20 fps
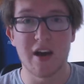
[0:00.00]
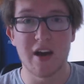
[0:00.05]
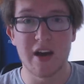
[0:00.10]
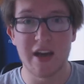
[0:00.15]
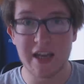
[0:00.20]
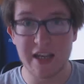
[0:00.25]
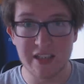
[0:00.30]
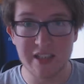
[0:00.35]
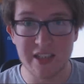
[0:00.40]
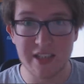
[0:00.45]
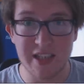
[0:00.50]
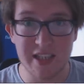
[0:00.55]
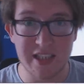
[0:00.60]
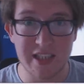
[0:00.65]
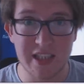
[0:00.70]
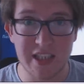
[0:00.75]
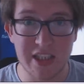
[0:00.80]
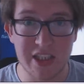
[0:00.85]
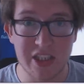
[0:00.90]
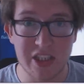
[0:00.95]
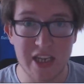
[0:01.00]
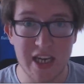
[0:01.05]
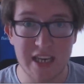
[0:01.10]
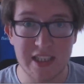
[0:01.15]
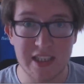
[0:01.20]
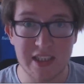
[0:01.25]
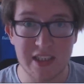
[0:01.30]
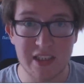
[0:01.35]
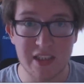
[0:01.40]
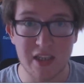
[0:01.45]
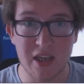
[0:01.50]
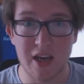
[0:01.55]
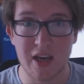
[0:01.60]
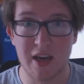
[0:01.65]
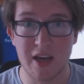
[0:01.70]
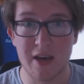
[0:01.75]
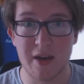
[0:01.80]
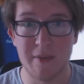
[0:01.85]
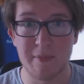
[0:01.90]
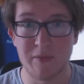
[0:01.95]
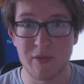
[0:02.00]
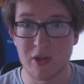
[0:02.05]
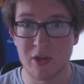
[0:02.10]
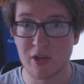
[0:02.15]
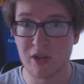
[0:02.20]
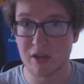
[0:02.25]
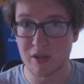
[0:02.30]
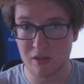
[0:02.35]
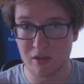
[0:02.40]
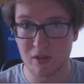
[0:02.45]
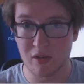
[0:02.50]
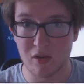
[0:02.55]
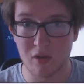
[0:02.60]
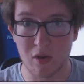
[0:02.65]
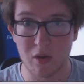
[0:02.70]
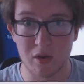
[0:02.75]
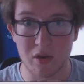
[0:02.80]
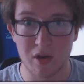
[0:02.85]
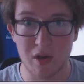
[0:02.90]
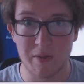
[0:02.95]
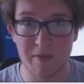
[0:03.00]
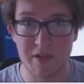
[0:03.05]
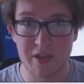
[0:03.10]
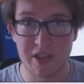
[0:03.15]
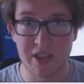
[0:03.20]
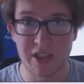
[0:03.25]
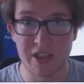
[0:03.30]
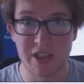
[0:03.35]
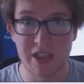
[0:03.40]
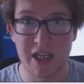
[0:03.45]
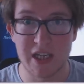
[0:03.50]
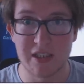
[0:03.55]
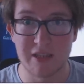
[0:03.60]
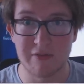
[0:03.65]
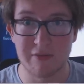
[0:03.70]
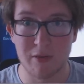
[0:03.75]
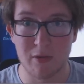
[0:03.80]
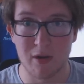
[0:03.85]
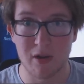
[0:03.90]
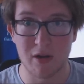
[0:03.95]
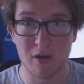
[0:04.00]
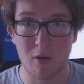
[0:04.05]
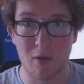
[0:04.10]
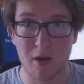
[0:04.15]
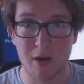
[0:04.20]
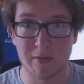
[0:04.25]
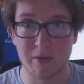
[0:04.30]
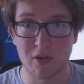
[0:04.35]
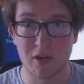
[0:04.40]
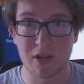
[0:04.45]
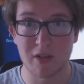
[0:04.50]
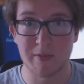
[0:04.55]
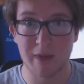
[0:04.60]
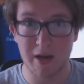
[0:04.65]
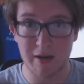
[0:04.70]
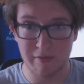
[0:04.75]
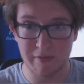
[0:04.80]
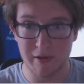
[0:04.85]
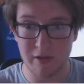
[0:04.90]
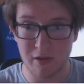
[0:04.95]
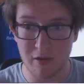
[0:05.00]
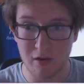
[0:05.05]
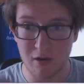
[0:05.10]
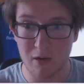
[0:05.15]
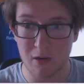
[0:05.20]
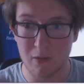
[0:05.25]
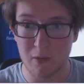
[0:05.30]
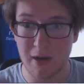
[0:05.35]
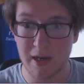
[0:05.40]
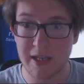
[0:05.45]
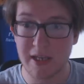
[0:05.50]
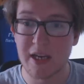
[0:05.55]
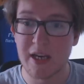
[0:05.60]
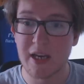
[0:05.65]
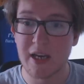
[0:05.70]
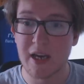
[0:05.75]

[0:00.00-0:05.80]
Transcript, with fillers: into the CGS. You can go and look up the CGS if you want to know what I'm talking about, if you don't know already.